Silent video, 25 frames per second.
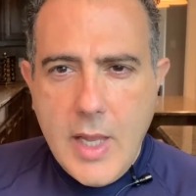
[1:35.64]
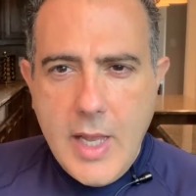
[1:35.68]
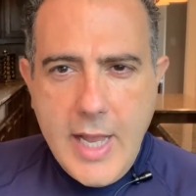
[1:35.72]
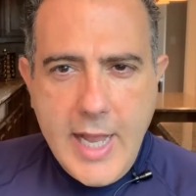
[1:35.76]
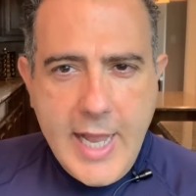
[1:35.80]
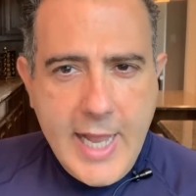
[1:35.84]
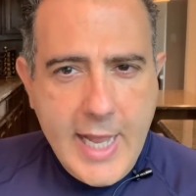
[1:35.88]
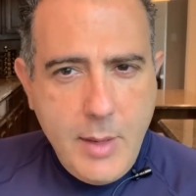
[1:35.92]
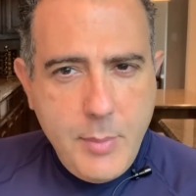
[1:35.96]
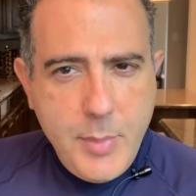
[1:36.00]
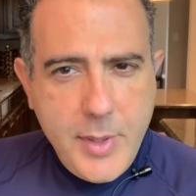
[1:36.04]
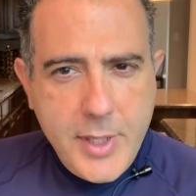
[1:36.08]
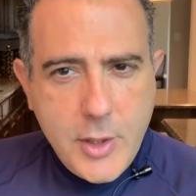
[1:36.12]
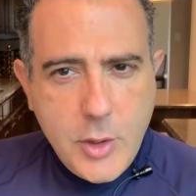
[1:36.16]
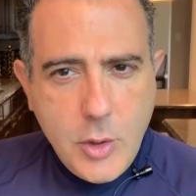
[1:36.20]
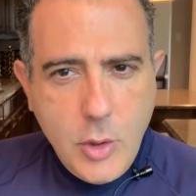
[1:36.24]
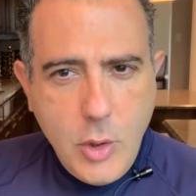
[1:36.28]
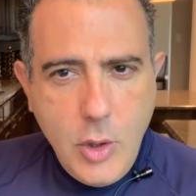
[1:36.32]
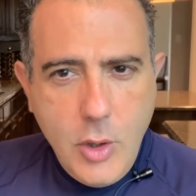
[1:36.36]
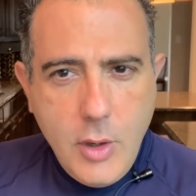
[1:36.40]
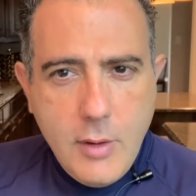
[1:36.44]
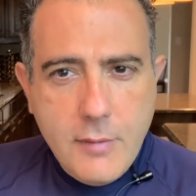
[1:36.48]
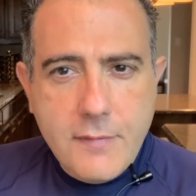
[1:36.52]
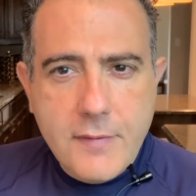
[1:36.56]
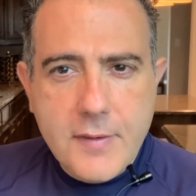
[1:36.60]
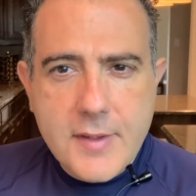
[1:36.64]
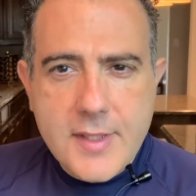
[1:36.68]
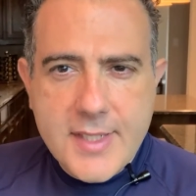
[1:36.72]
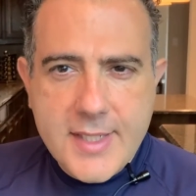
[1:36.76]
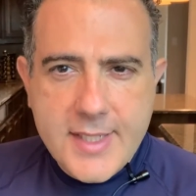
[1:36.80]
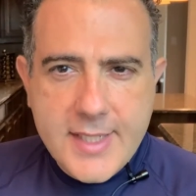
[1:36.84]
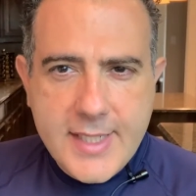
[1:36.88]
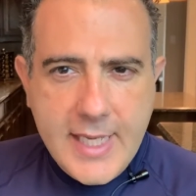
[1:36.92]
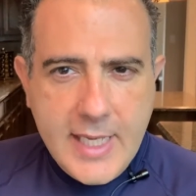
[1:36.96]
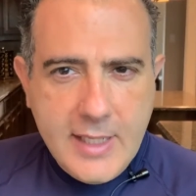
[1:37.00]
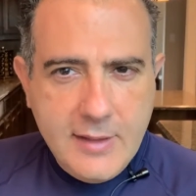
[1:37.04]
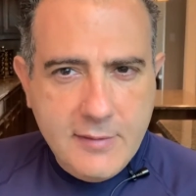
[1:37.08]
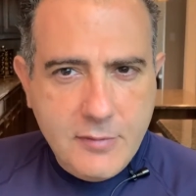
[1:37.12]
Habit of
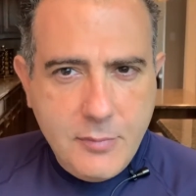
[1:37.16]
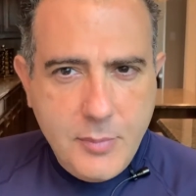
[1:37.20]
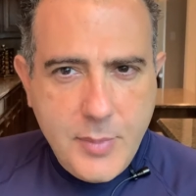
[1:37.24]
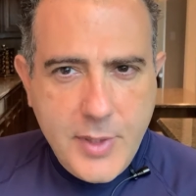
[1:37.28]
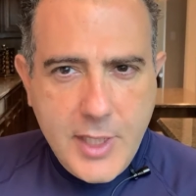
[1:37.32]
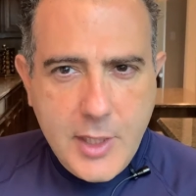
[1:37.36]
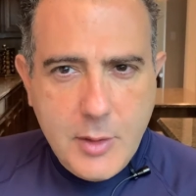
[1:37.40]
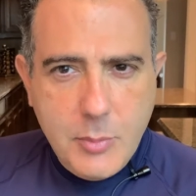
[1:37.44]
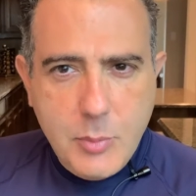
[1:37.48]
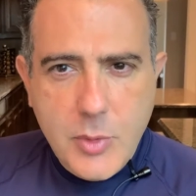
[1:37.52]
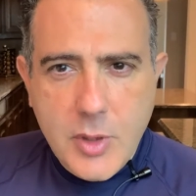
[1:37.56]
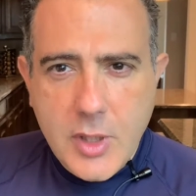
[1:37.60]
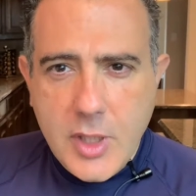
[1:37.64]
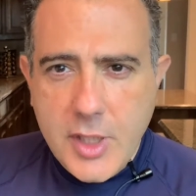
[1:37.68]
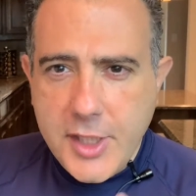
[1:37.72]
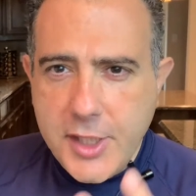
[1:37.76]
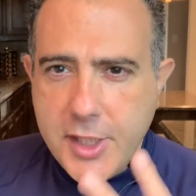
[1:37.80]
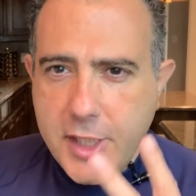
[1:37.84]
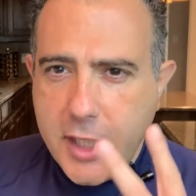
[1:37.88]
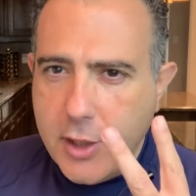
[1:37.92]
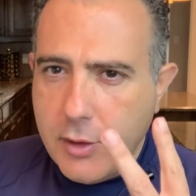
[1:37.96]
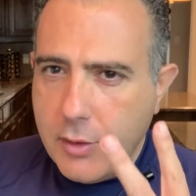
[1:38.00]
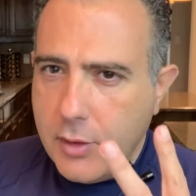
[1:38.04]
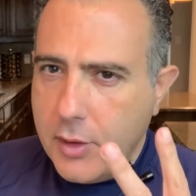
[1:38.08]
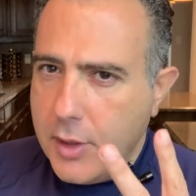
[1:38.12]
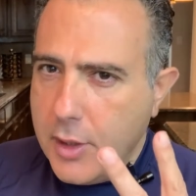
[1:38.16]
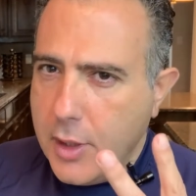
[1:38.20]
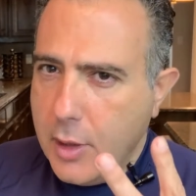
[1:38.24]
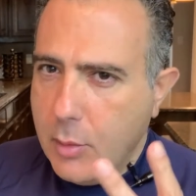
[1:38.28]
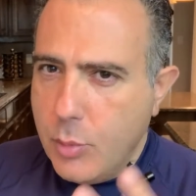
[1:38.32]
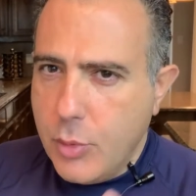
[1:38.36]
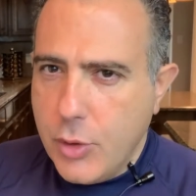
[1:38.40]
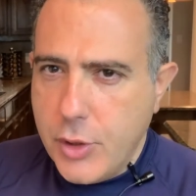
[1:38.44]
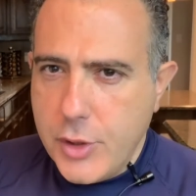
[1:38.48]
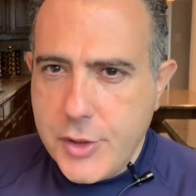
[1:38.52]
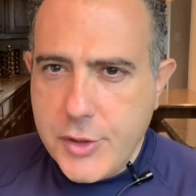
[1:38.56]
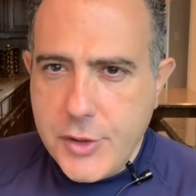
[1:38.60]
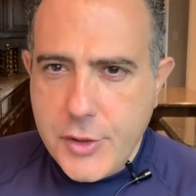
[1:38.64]
self-made millionaire
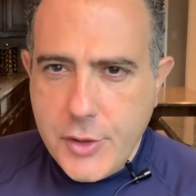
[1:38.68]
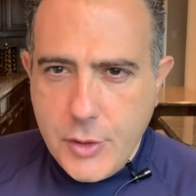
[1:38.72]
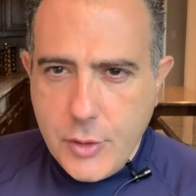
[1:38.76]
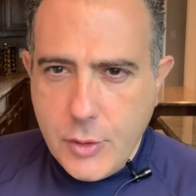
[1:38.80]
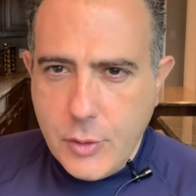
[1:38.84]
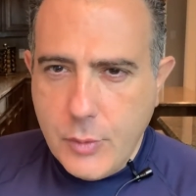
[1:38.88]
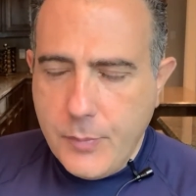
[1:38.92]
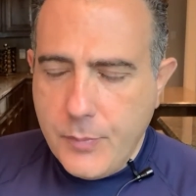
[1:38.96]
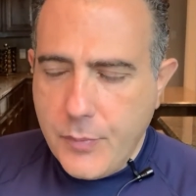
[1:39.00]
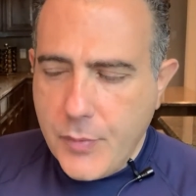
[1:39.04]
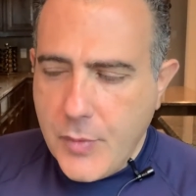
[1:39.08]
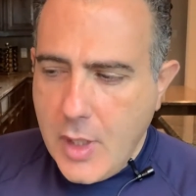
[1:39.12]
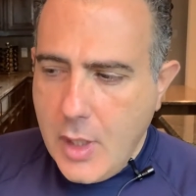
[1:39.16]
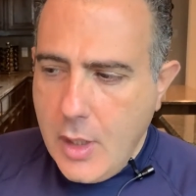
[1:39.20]
number 2.